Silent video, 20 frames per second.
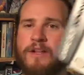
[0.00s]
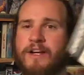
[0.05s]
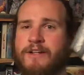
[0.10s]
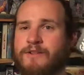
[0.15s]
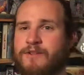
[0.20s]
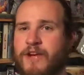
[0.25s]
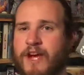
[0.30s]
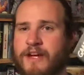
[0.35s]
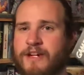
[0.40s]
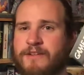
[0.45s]
like a
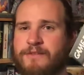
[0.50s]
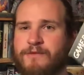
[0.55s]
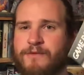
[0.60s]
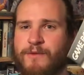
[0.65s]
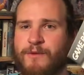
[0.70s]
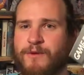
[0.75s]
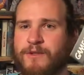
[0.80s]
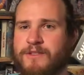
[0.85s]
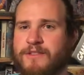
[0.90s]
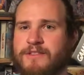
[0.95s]
Shining
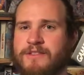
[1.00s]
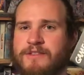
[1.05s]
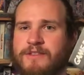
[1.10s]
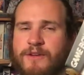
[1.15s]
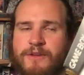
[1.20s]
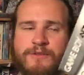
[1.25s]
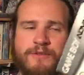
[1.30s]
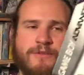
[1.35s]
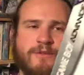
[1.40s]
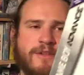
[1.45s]
Force.
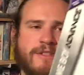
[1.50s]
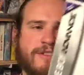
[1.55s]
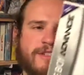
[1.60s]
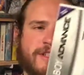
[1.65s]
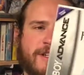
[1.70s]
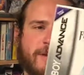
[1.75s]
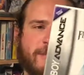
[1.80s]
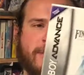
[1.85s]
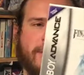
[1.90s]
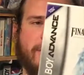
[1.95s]
Those are the ones that come